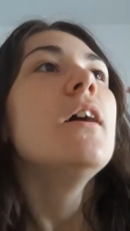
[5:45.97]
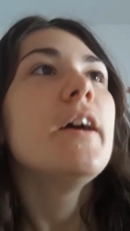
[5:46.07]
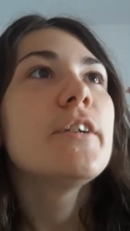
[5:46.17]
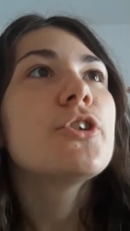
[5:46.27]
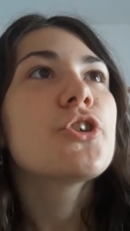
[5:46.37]

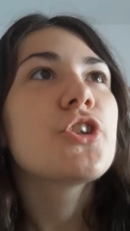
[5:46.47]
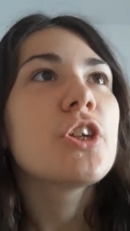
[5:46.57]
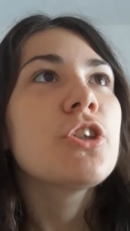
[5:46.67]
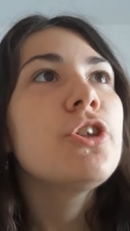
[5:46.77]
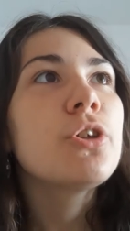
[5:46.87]
energy,
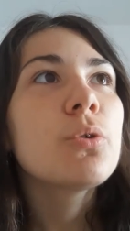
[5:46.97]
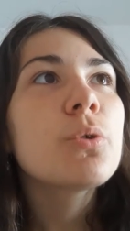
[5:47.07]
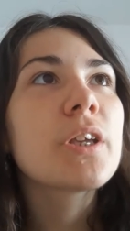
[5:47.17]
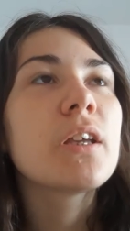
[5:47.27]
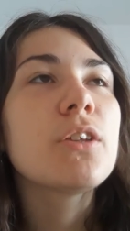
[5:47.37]

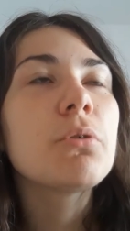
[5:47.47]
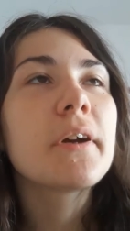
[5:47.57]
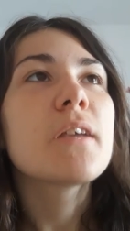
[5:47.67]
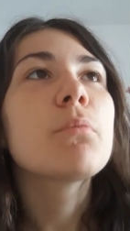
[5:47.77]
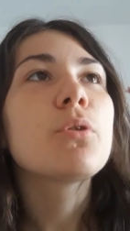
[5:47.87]
you, you
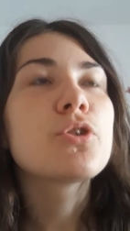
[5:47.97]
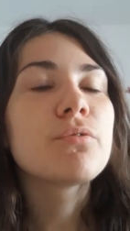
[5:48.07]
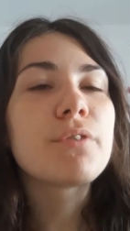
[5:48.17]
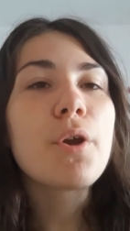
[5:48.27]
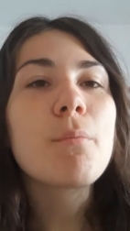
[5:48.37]
are able to
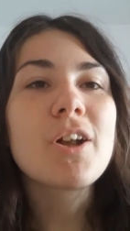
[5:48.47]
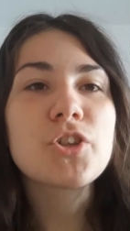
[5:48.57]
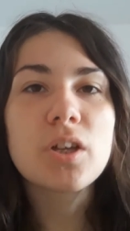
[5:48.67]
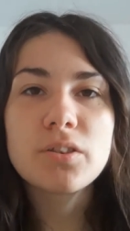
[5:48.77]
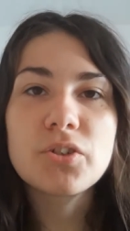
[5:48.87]
very
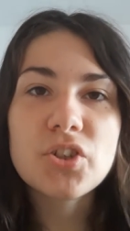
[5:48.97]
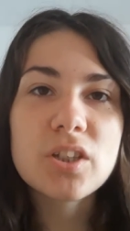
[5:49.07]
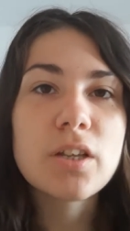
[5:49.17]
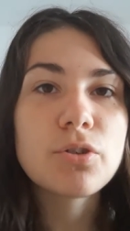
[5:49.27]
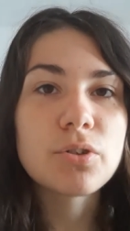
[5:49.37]
much
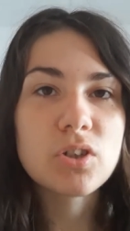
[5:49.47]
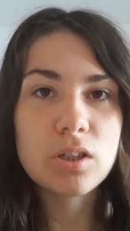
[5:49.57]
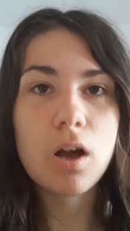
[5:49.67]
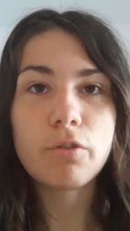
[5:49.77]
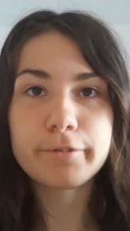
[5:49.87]
understand
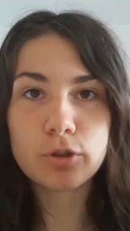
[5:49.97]
yourself,